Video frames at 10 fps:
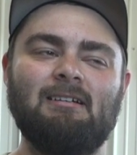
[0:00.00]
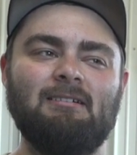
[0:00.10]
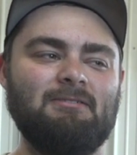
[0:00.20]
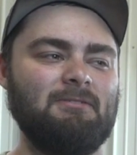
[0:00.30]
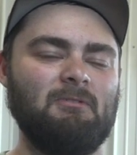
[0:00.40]

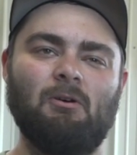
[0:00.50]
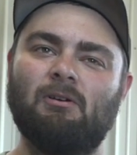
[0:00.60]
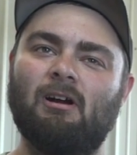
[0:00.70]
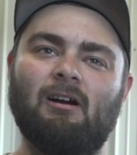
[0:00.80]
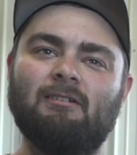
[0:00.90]
Just
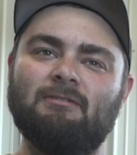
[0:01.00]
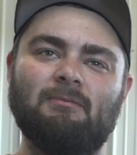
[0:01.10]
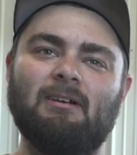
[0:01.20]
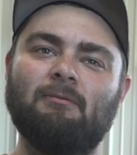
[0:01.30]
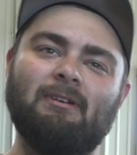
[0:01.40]
go-karts or
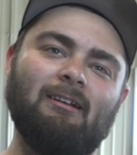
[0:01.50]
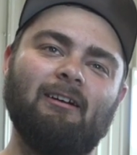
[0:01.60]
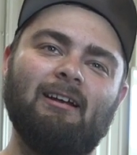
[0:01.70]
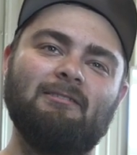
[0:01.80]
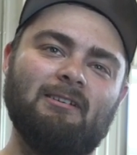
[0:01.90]
whatever we can get our
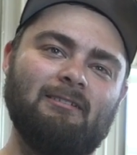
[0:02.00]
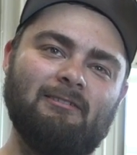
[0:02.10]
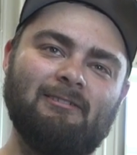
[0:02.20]
hands on, you know?